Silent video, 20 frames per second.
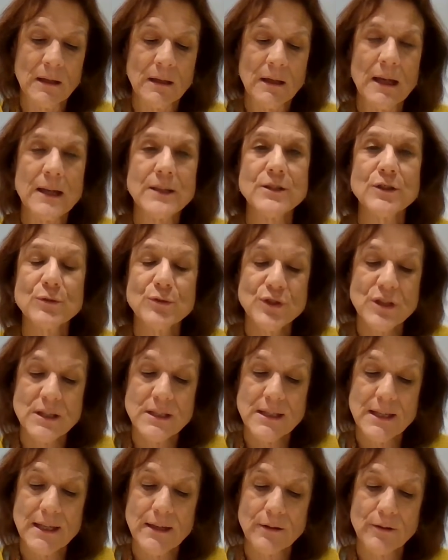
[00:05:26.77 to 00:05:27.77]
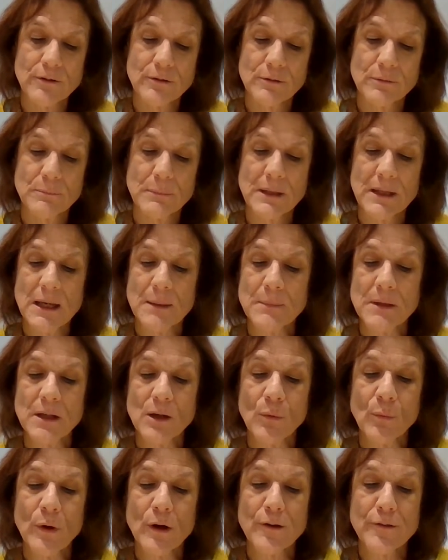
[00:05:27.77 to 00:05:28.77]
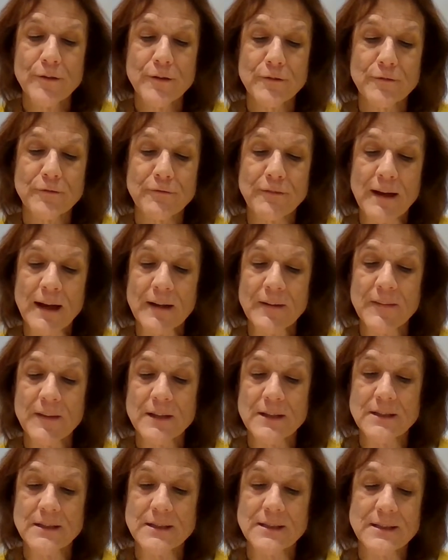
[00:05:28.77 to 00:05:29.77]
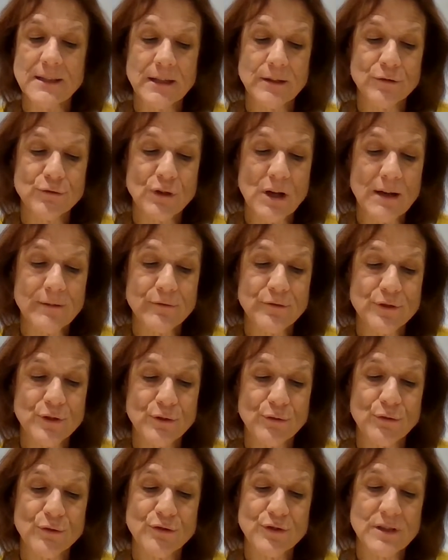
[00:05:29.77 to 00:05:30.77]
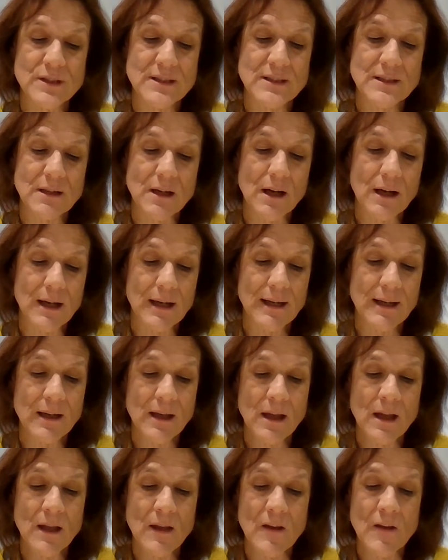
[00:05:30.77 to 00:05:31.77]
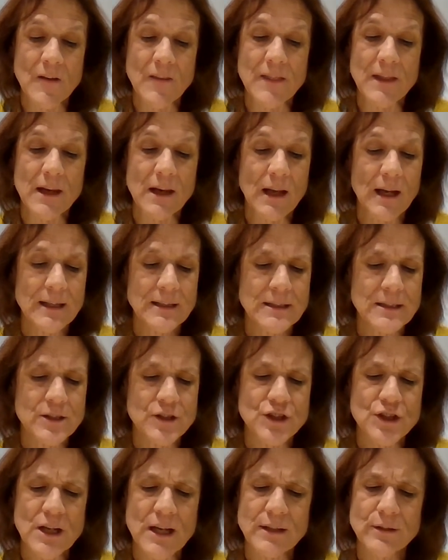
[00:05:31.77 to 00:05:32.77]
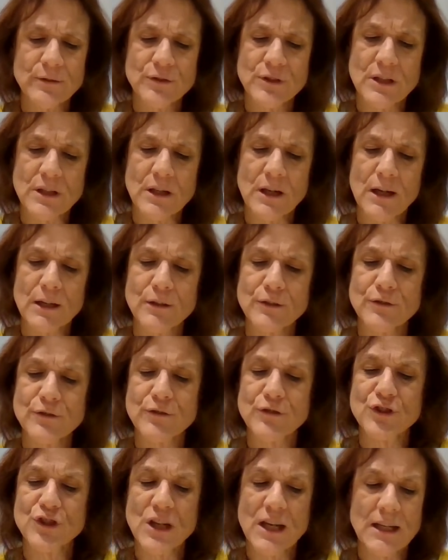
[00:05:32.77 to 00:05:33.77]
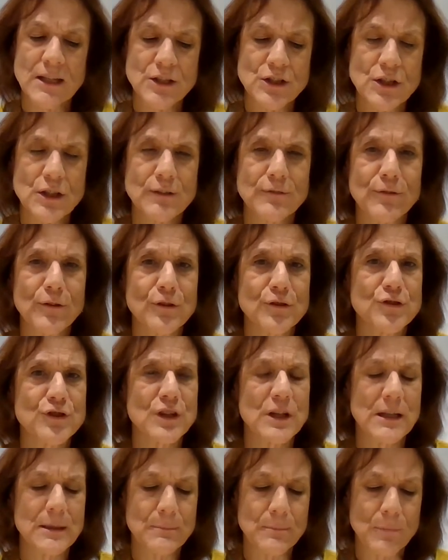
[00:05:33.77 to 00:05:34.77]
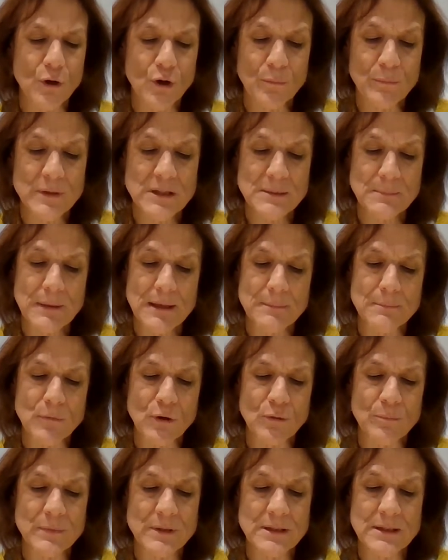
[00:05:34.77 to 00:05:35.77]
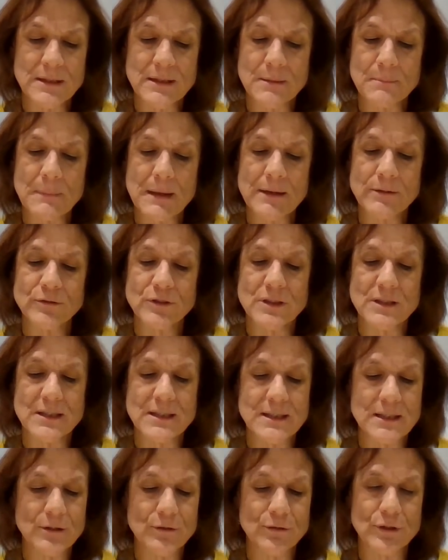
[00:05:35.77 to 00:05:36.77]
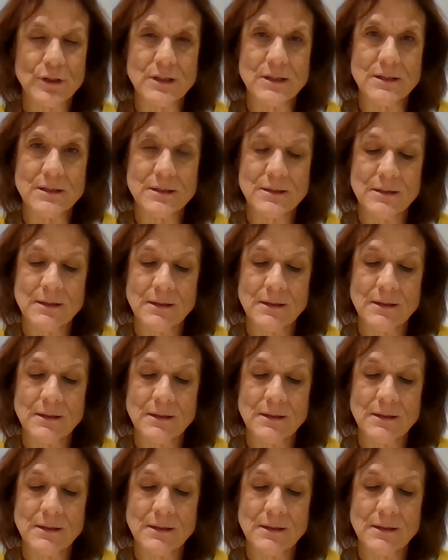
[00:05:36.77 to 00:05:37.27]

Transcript: As you sit here, becoming aware of the fact that as the sun travels across the sky, the light and shadows and colors are changing virtually moment by moment in the mountain stillness,